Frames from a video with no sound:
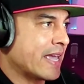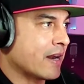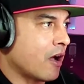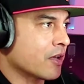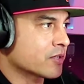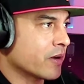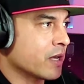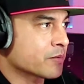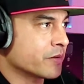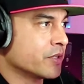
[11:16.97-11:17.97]
It also
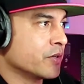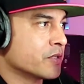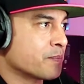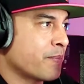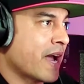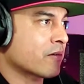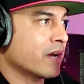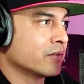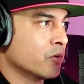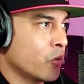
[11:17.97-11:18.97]
helps reduce
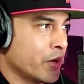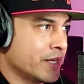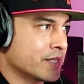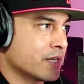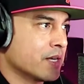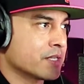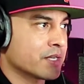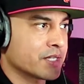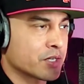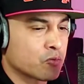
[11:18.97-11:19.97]
background noise,
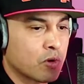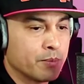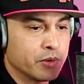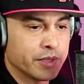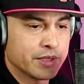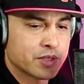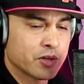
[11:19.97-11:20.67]
such as rumbling.